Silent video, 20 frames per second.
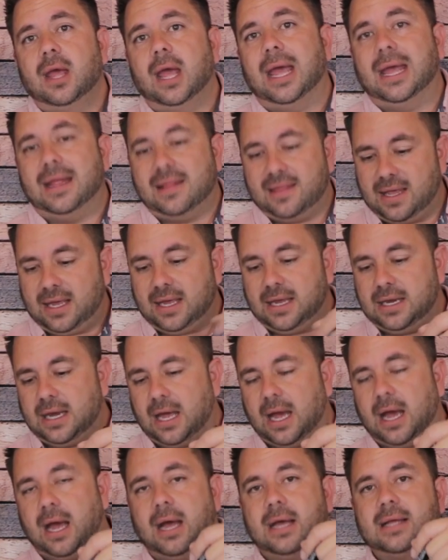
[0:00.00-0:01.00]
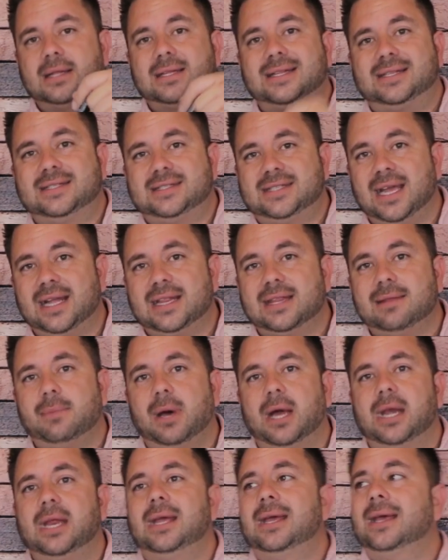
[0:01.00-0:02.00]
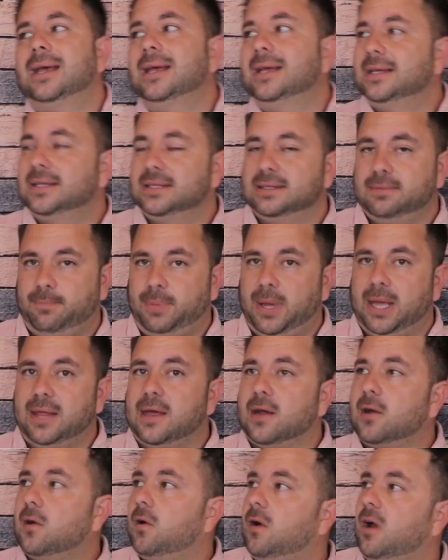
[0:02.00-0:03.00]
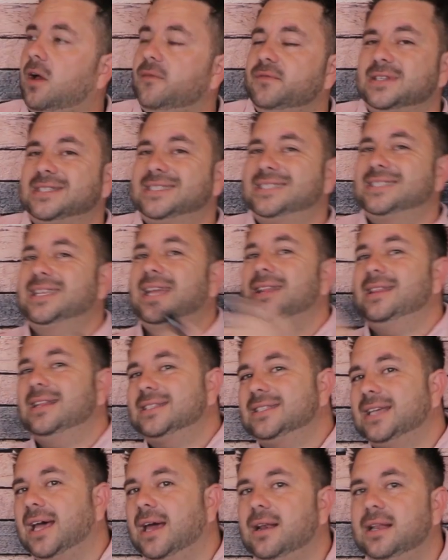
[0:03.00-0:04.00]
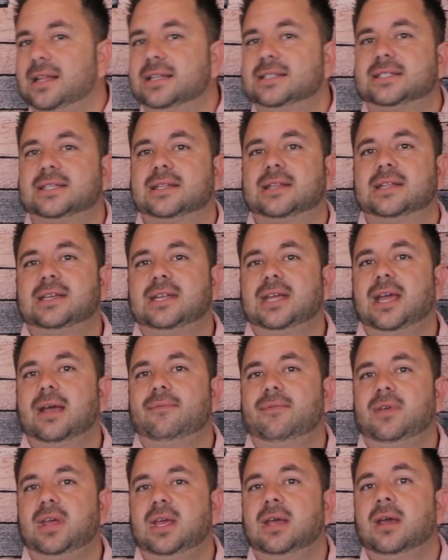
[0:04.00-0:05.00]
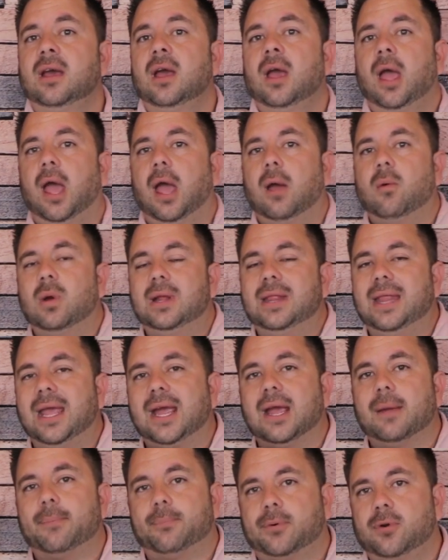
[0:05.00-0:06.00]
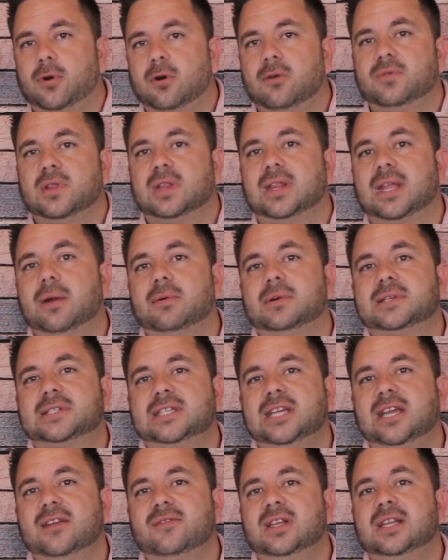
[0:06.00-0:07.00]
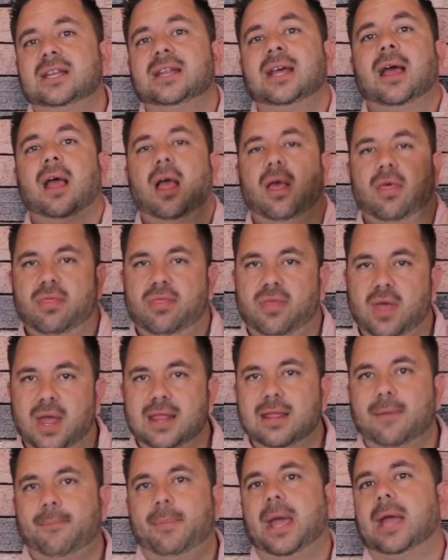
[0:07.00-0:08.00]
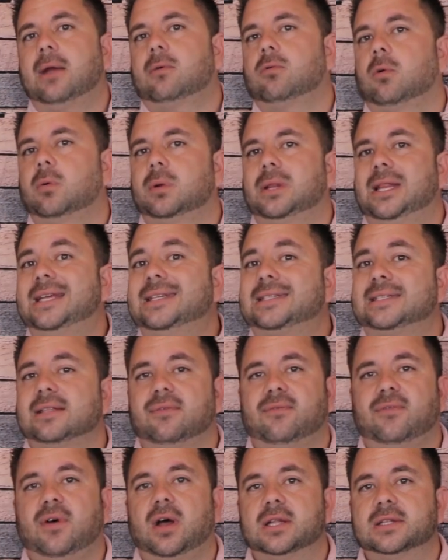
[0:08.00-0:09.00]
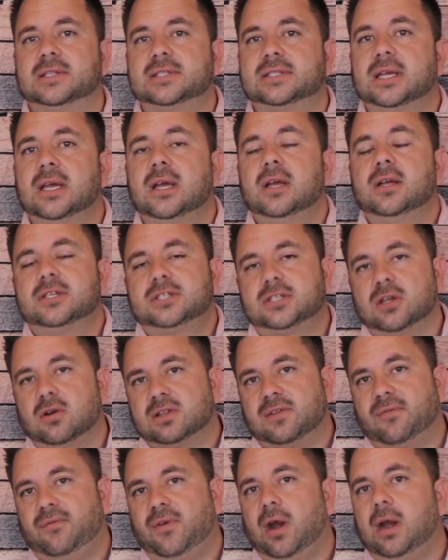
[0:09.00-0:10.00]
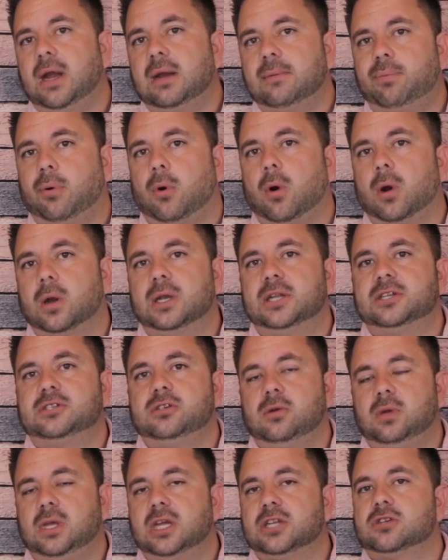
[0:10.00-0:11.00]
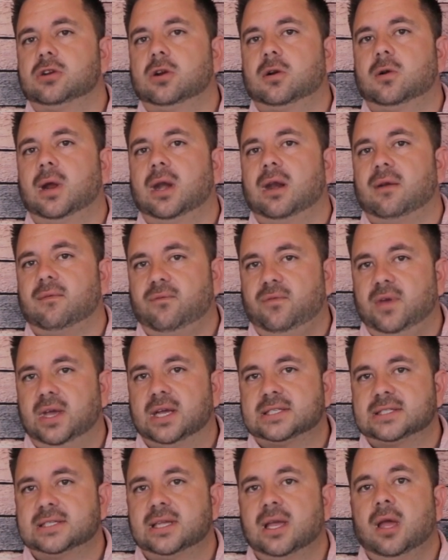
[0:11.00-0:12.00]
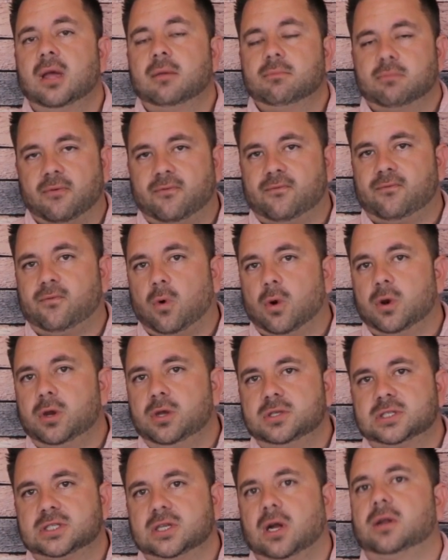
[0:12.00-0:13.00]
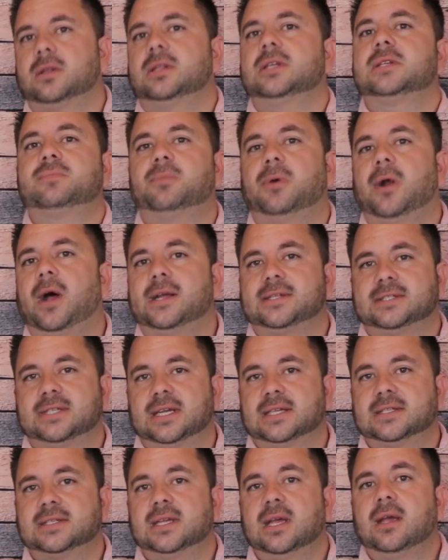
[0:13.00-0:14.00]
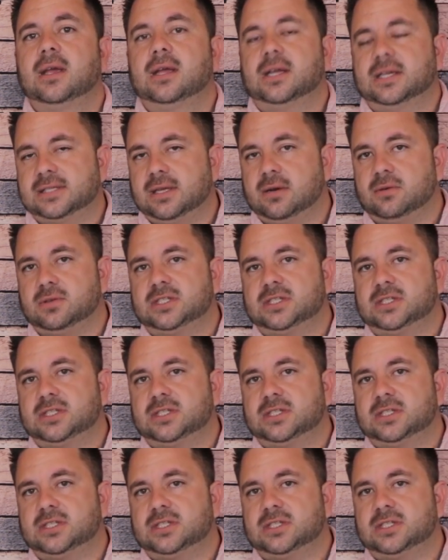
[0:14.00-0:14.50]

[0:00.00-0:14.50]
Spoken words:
and then take the money, pay that car off, send the title into the DMV, and when they get proof that they received it, then the bank will release the funds. So it's very important that you get your credit fixed before you start this process, because it will